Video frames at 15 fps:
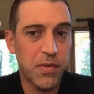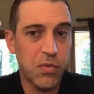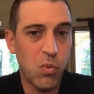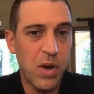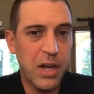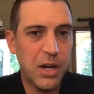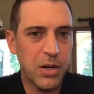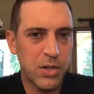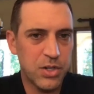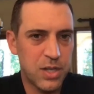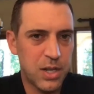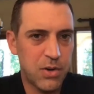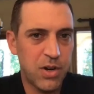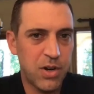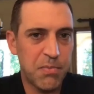winners
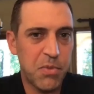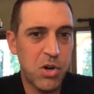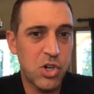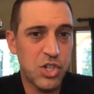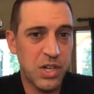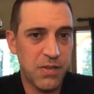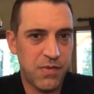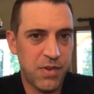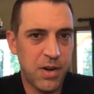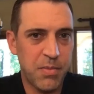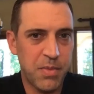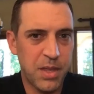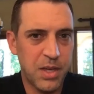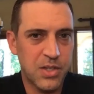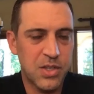that are emerging
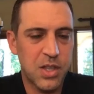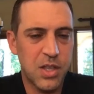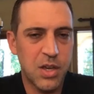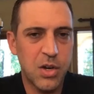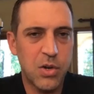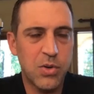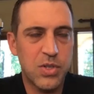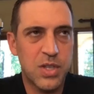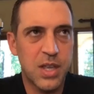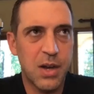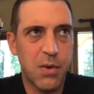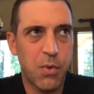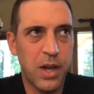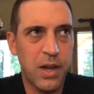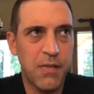from this. Those that
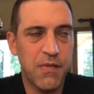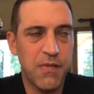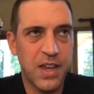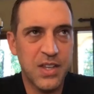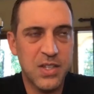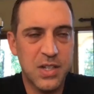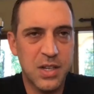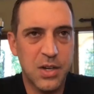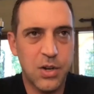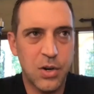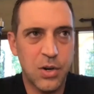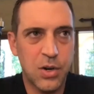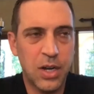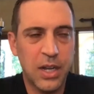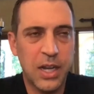invested
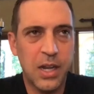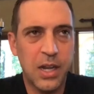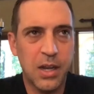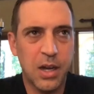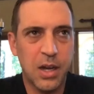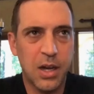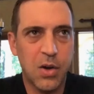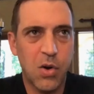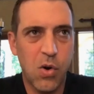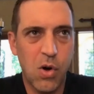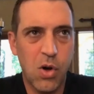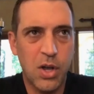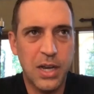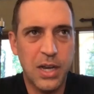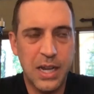early
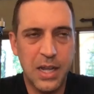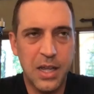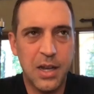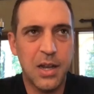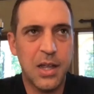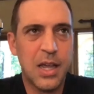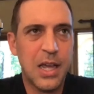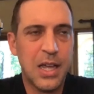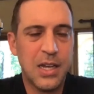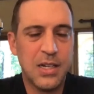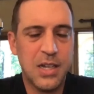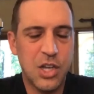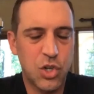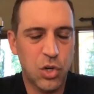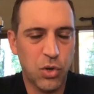on in
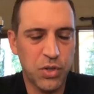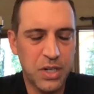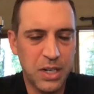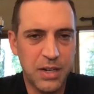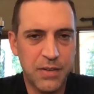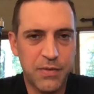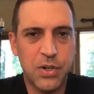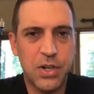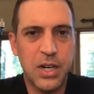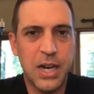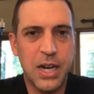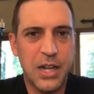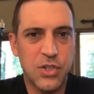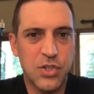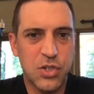digital
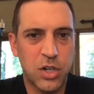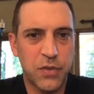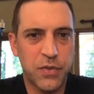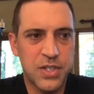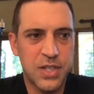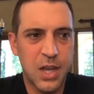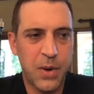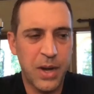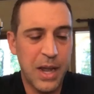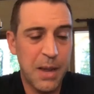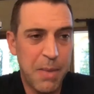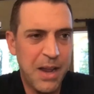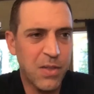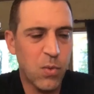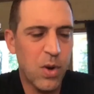delivery and service that way. And
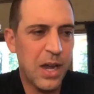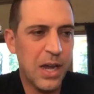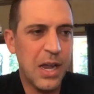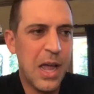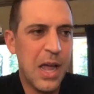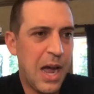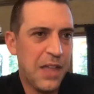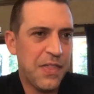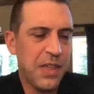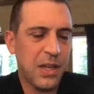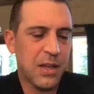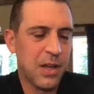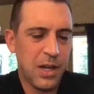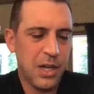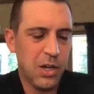by the way, I
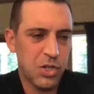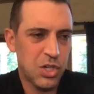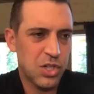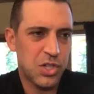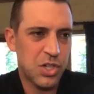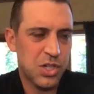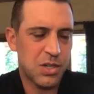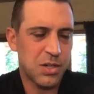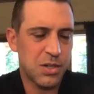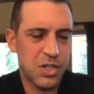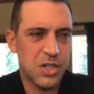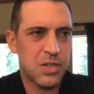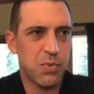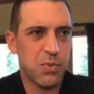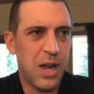think
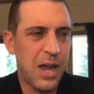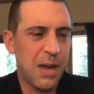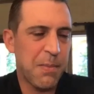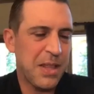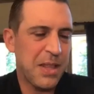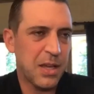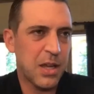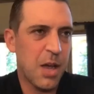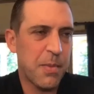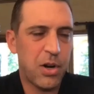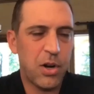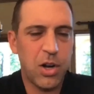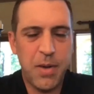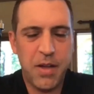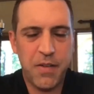just when I made the comment
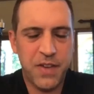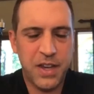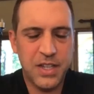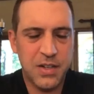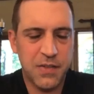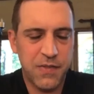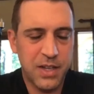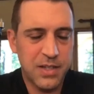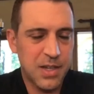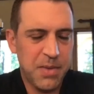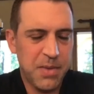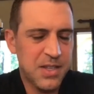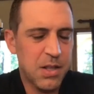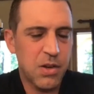earlier about face to face, I'm not saying